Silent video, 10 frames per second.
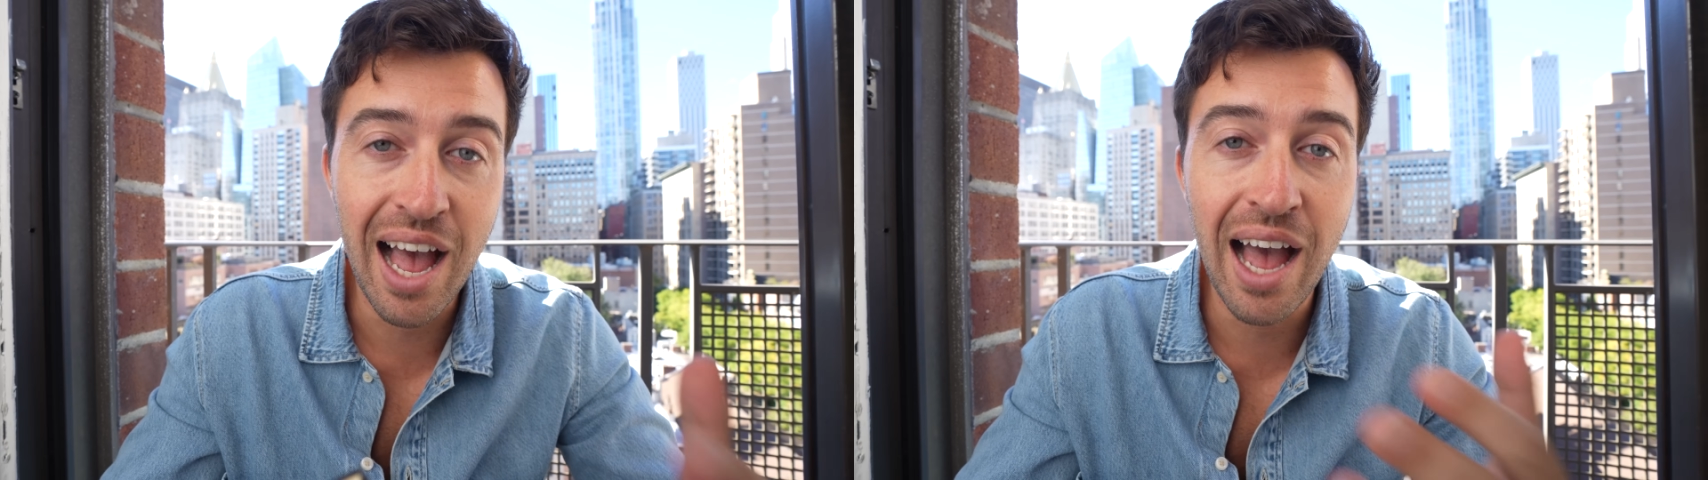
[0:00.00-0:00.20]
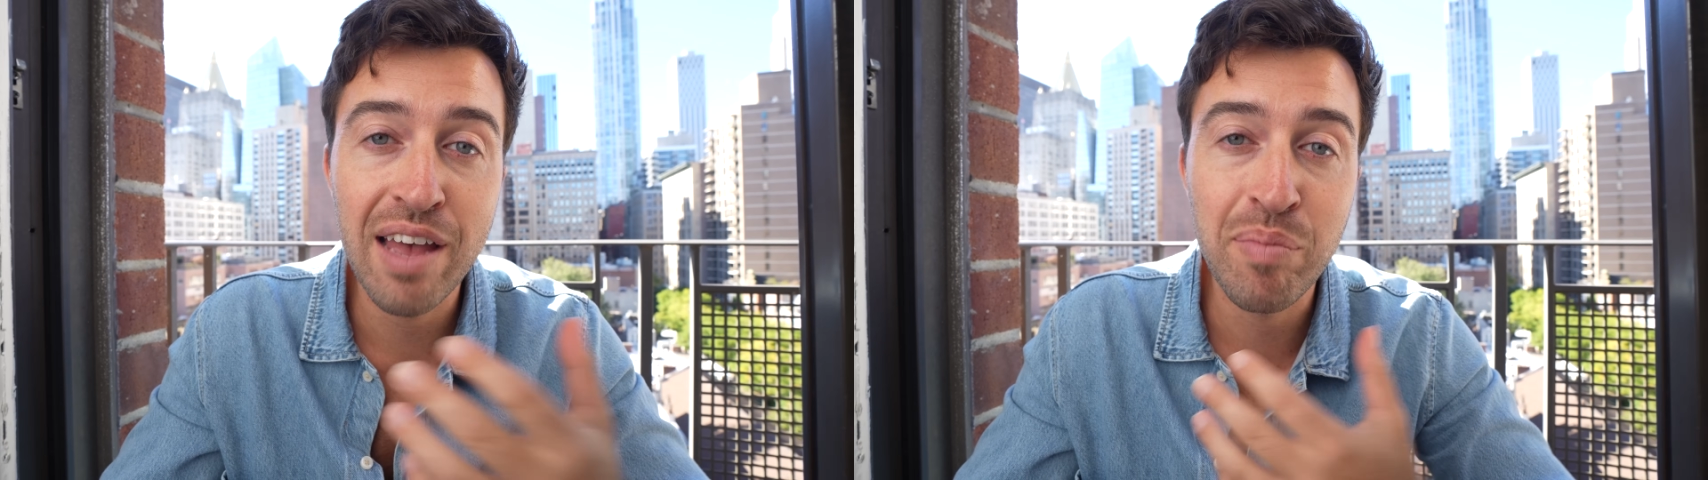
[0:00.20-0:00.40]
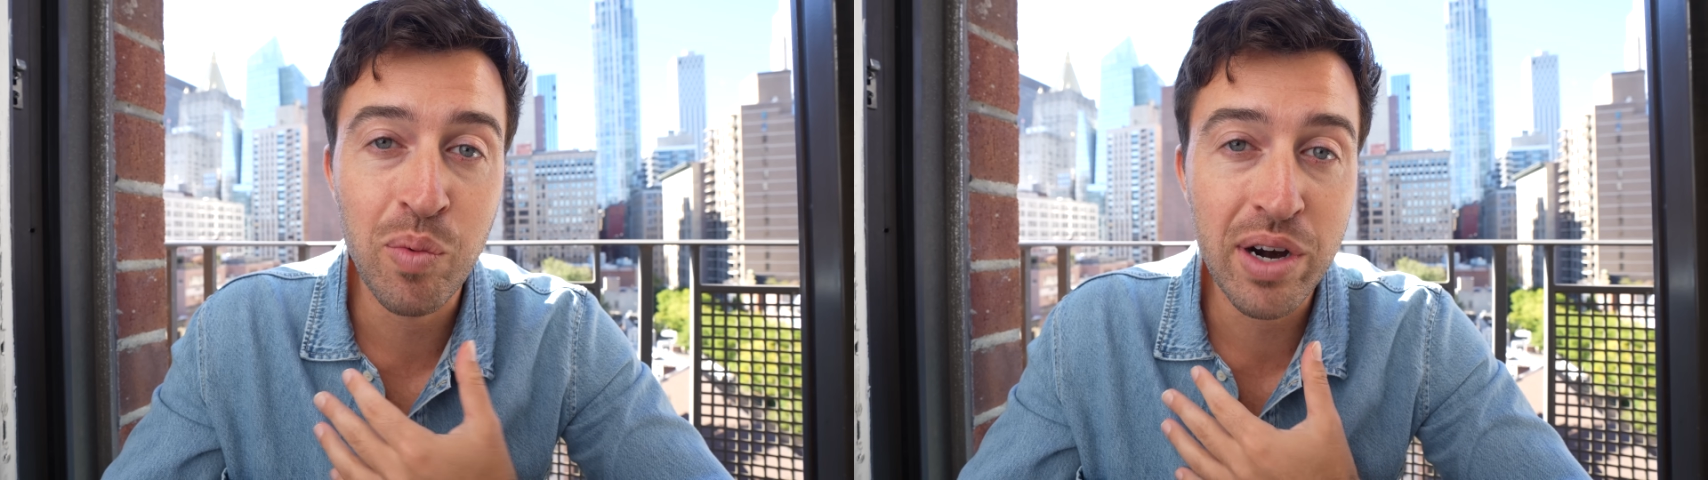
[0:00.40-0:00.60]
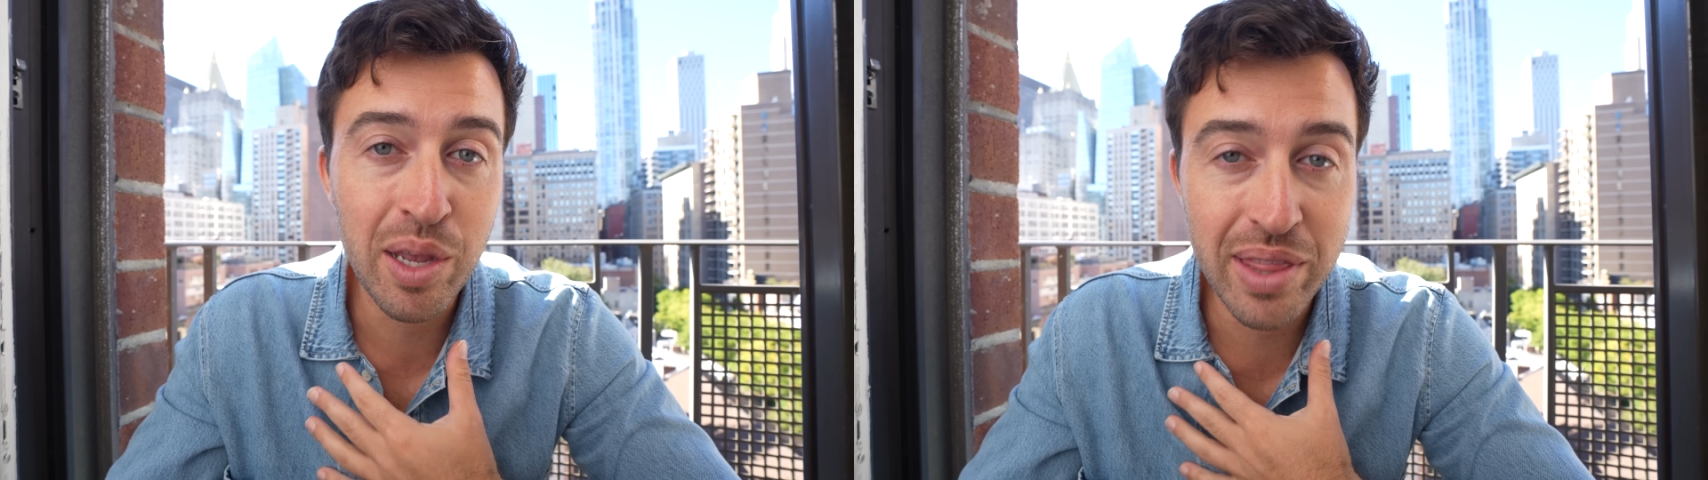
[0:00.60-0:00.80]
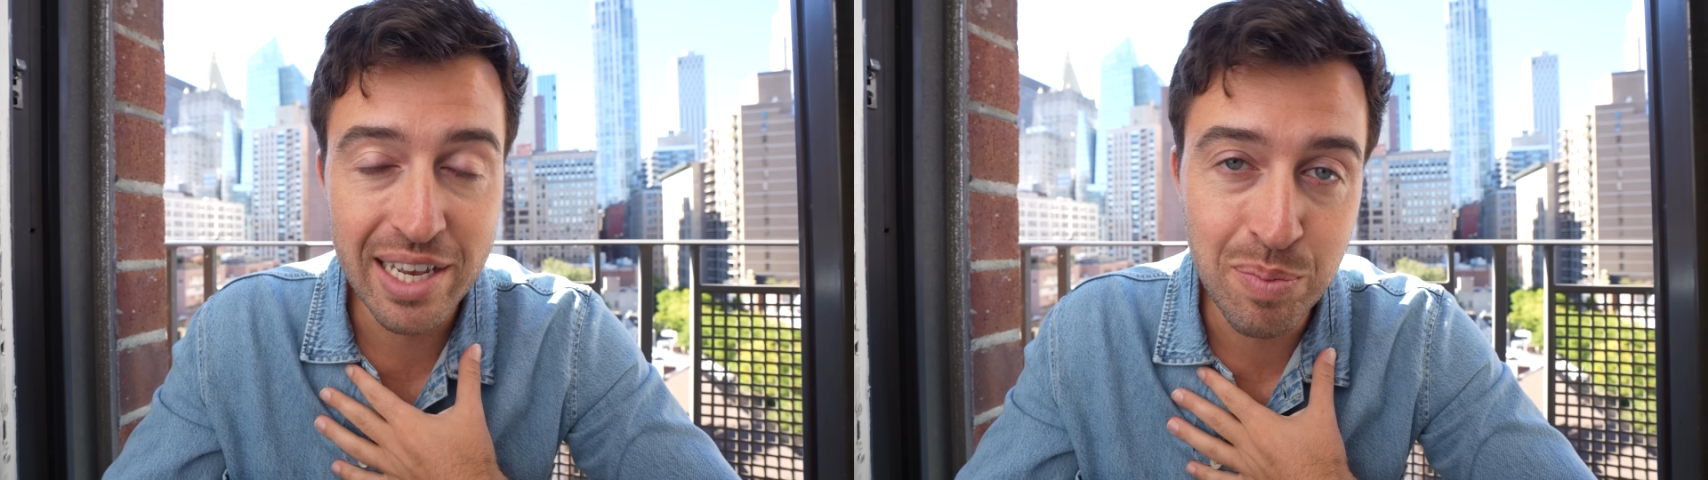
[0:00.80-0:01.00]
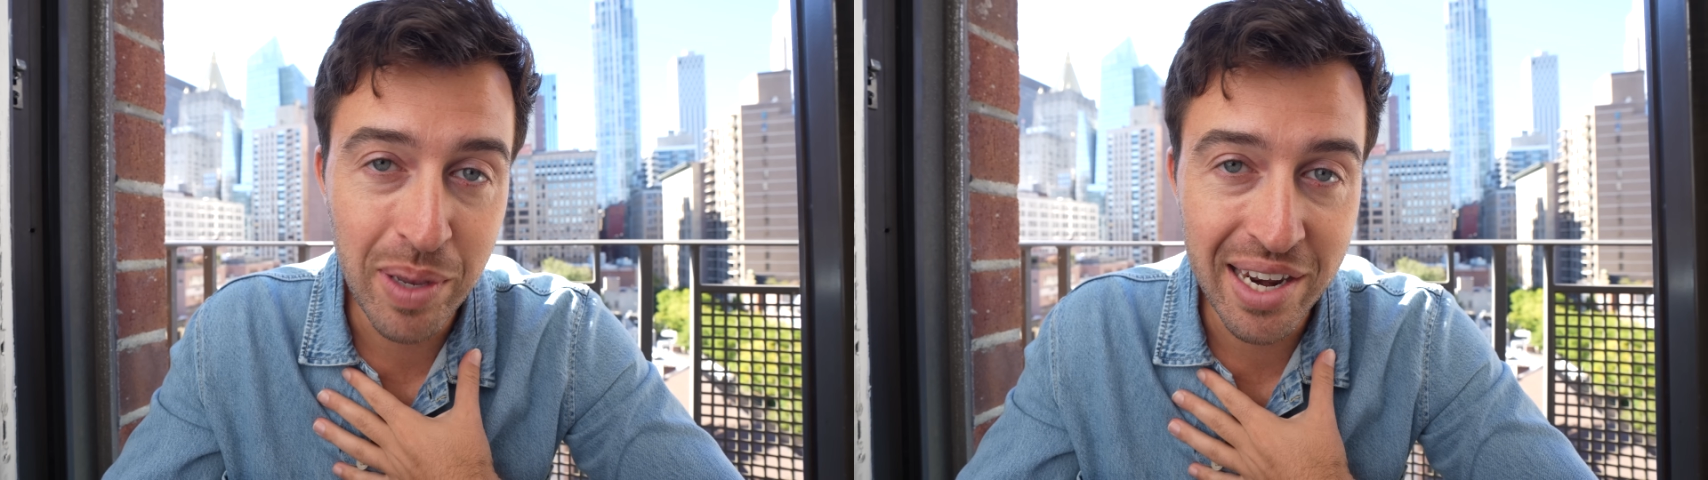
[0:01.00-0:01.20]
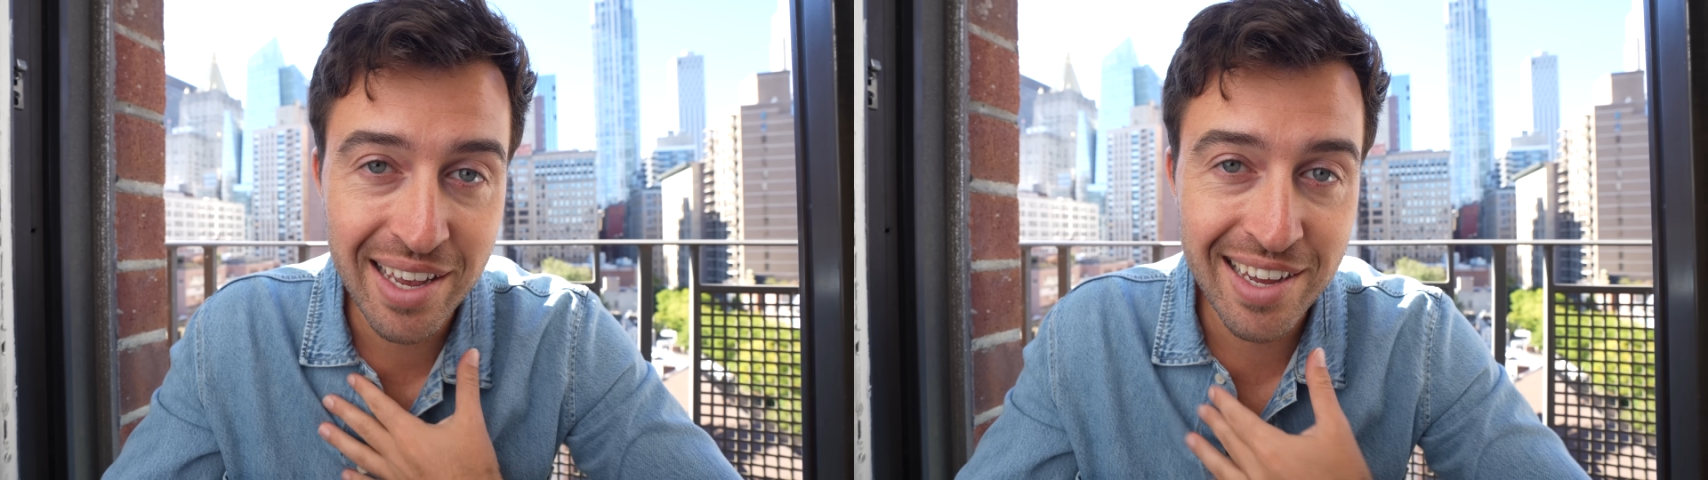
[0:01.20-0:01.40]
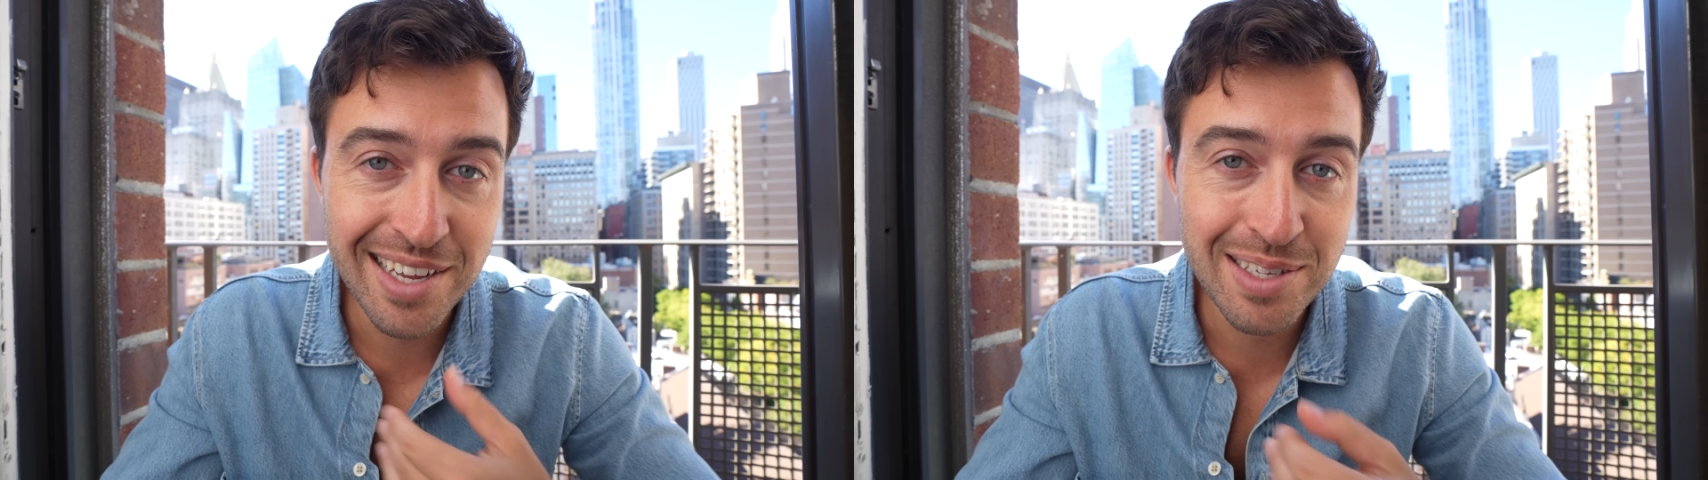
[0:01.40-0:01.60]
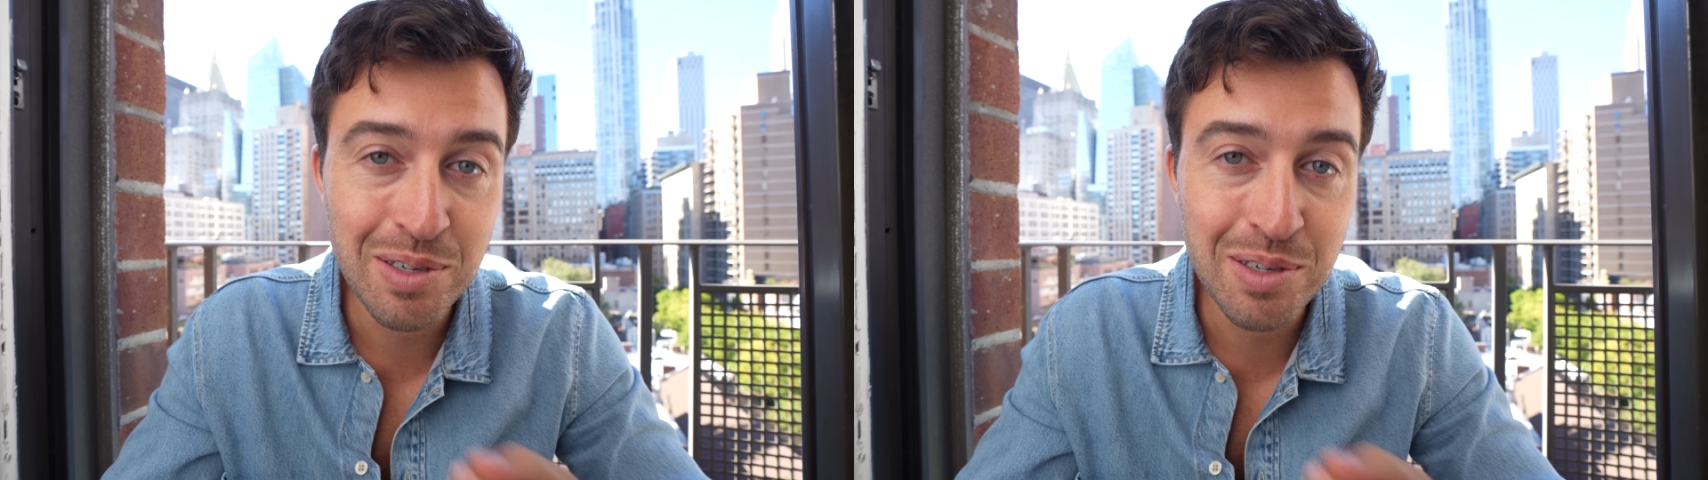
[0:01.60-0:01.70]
I have been working with Expedia